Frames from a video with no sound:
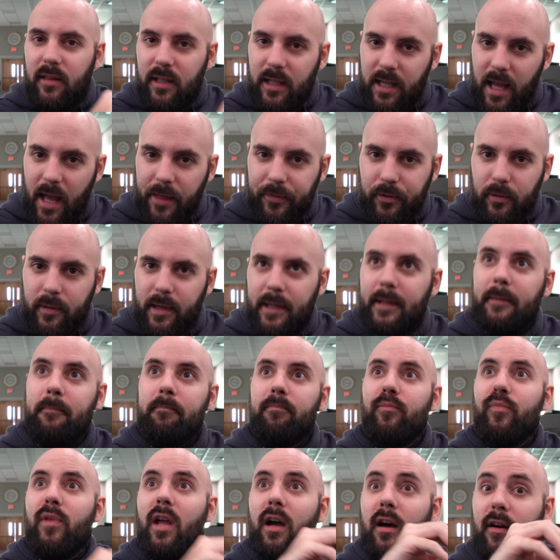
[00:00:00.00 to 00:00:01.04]
the gathering
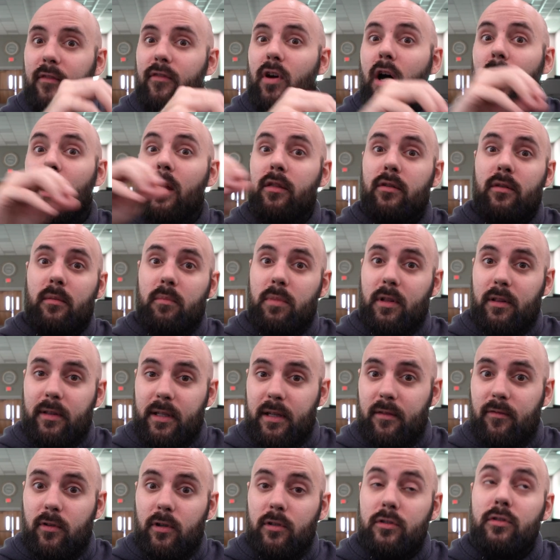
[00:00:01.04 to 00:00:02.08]
of other
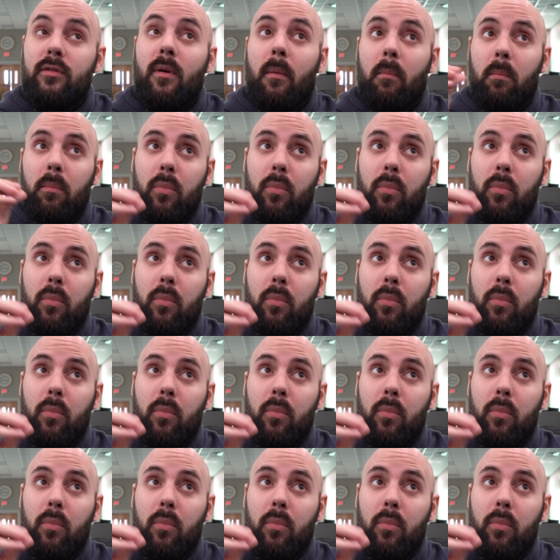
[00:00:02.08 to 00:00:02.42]
believers,